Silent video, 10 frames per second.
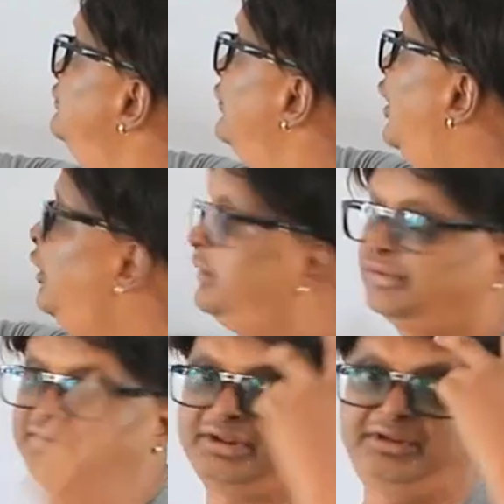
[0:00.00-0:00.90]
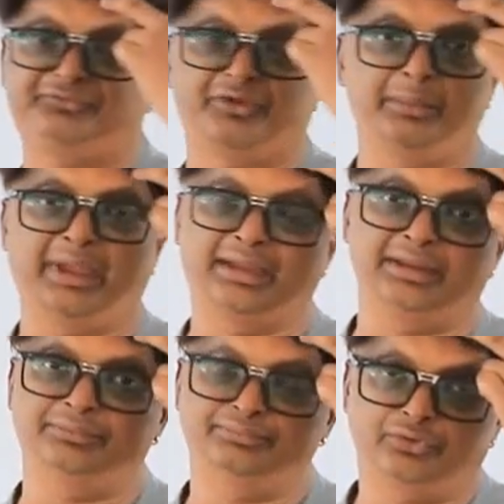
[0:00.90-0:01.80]
horizontally from a
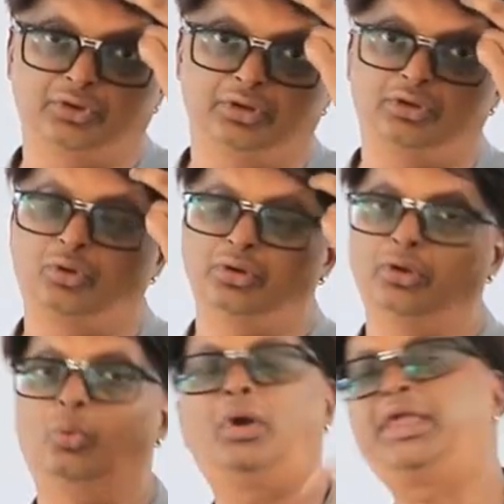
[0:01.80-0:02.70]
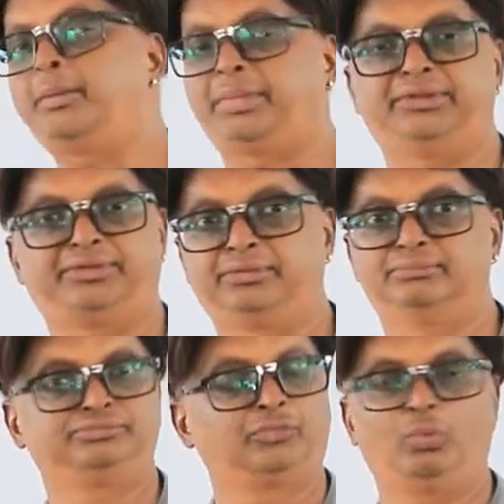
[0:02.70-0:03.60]
gun. Now what happens?
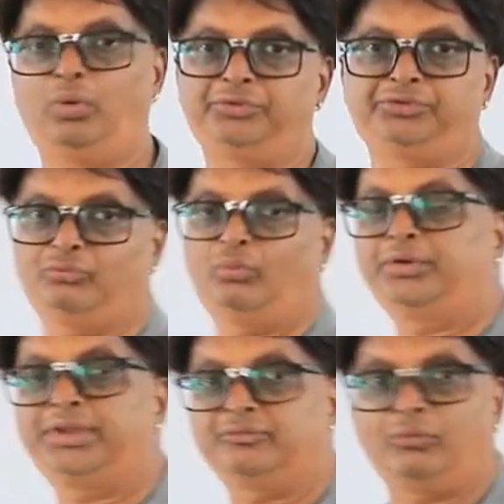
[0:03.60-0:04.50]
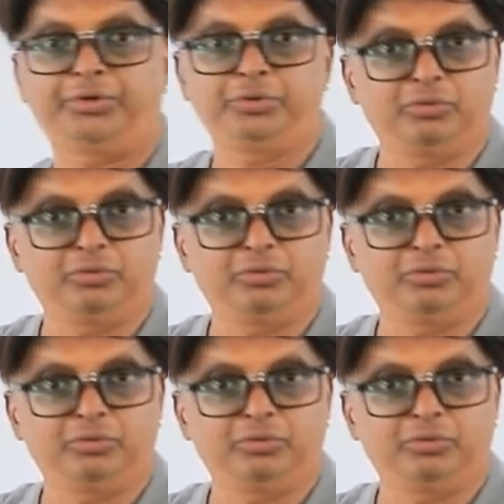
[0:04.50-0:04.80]
What do you